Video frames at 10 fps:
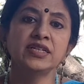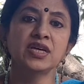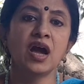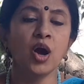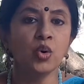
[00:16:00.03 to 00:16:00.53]

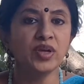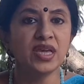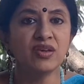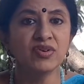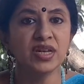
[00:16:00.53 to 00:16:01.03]
how
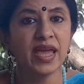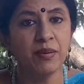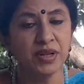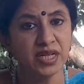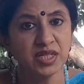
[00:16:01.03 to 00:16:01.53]
even
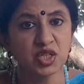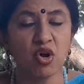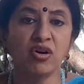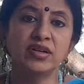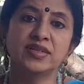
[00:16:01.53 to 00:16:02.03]
eminent
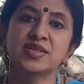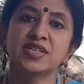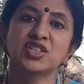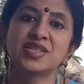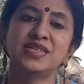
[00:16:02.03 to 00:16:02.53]
scholars
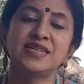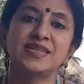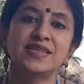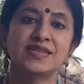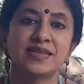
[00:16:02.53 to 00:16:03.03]
such as
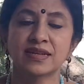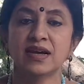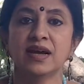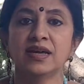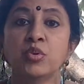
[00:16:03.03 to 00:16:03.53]
D.C.
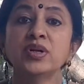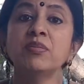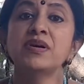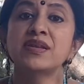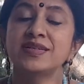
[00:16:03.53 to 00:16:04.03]
Sirkar put up
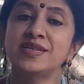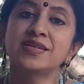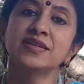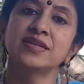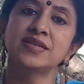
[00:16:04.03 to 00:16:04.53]
a
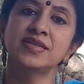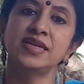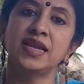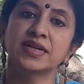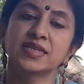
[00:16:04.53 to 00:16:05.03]
resistance
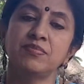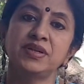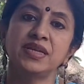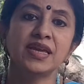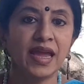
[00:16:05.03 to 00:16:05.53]
in
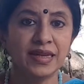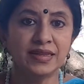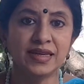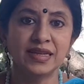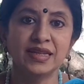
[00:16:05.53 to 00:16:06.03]
accepting
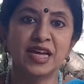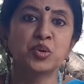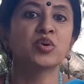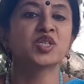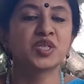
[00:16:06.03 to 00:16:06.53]
anything that
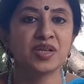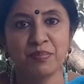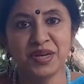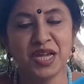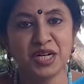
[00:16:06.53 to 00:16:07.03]
was
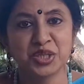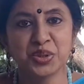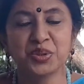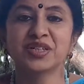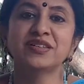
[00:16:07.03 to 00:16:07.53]

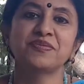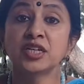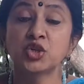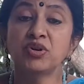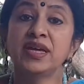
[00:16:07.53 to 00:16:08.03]
pre-Ashokan.
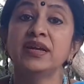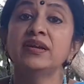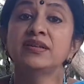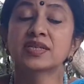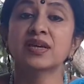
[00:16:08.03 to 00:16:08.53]
Today,
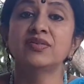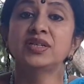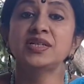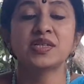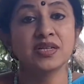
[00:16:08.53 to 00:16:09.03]

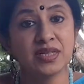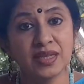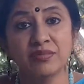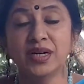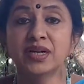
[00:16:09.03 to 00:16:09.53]
discoveries in the
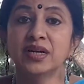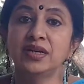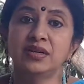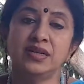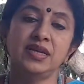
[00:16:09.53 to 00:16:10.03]
Tamil
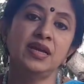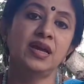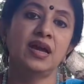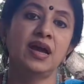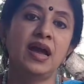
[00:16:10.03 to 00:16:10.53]
country
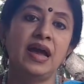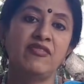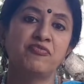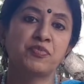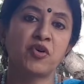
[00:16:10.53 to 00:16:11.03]

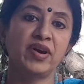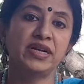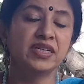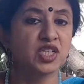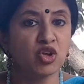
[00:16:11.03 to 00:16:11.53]
have
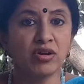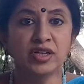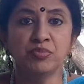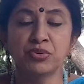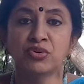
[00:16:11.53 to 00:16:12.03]
provided
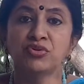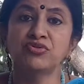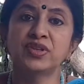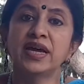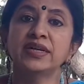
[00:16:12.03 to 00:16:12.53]
solid proof
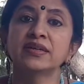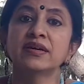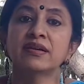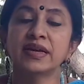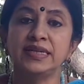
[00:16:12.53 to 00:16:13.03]
that
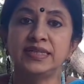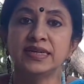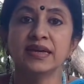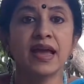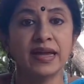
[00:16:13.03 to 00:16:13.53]

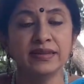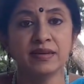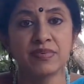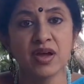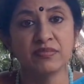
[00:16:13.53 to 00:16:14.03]
writing and the
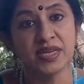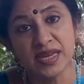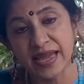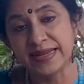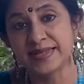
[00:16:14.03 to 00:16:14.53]
Brahmi
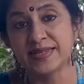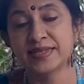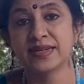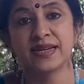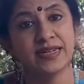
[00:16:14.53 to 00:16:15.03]

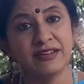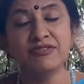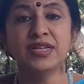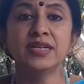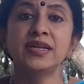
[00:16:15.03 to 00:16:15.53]
existed
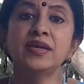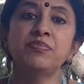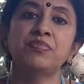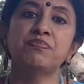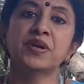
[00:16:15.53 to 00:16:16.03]
definitely
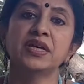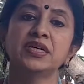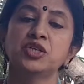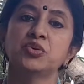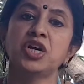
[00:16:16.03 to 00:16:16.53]
prior
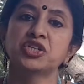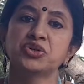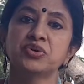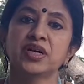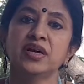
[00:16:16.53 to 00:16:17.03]
to
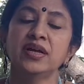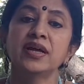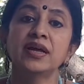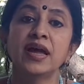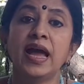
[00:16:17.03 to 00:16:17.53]
Ashoka,
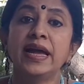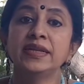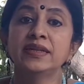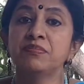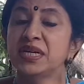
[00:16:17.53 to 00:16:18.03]
and
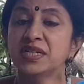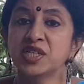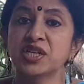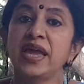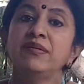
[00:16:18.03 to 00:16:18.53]
the
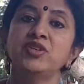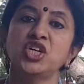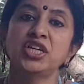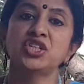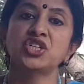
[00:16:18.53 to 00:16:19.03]
biggest game
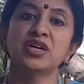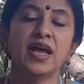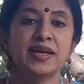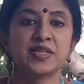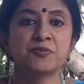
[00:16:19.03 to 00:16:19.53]
changer
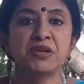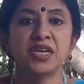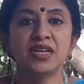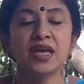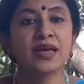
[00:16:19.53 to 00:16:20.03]
has
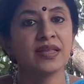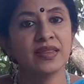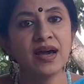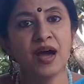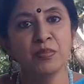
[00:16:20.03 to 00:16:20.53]
been
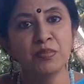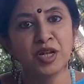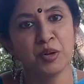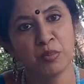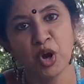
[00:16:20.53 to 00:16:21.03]
the
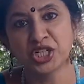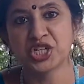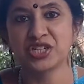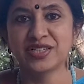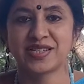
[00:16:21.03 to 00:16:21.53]
humble
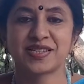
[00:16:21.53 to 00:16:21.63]
potsherds